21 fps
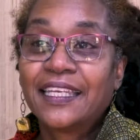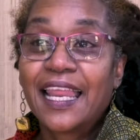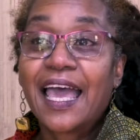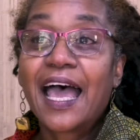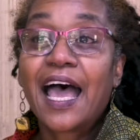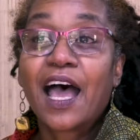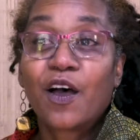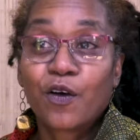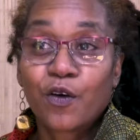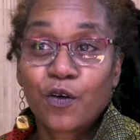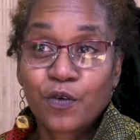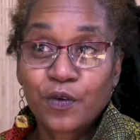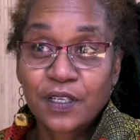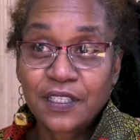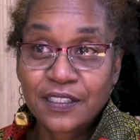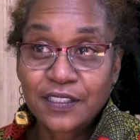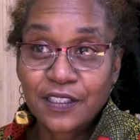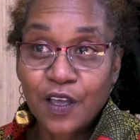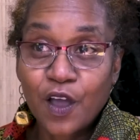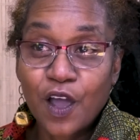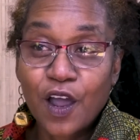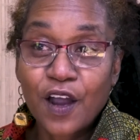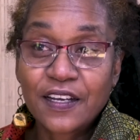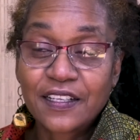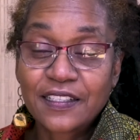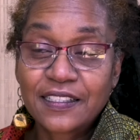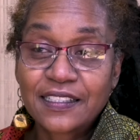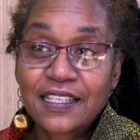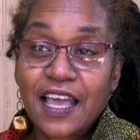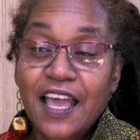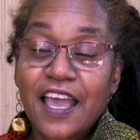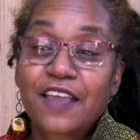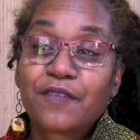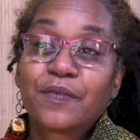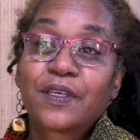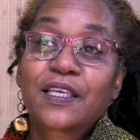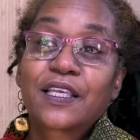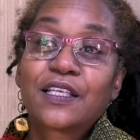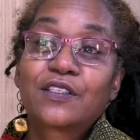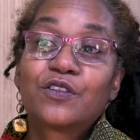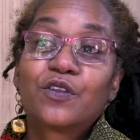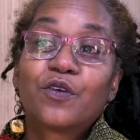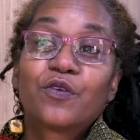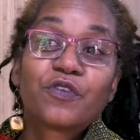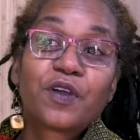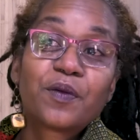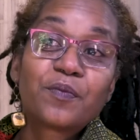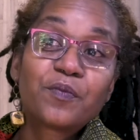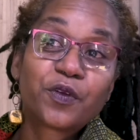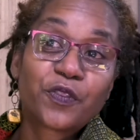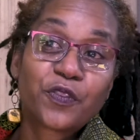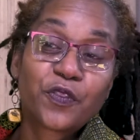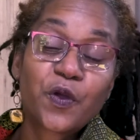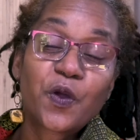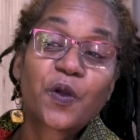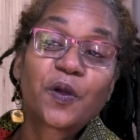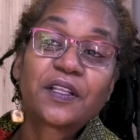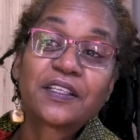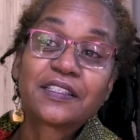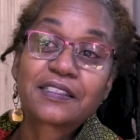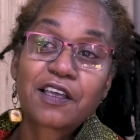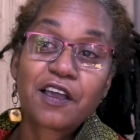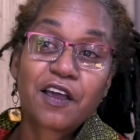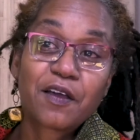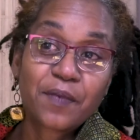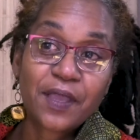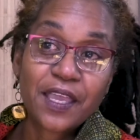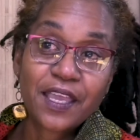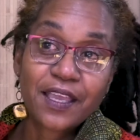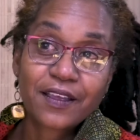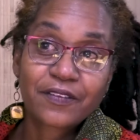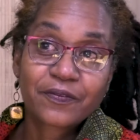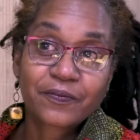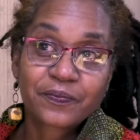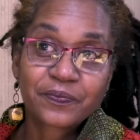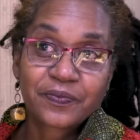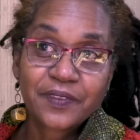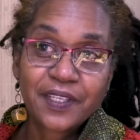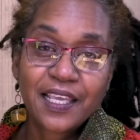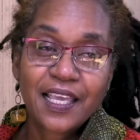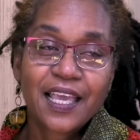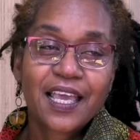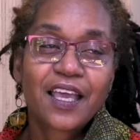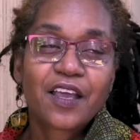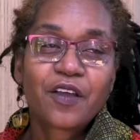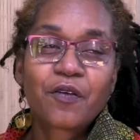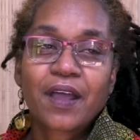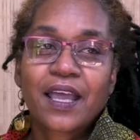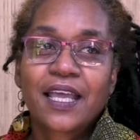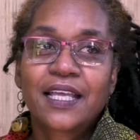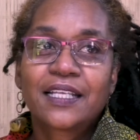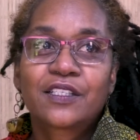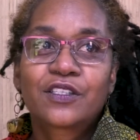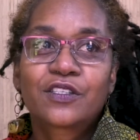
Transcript: now is the hardest time because November 3rd is coming, right?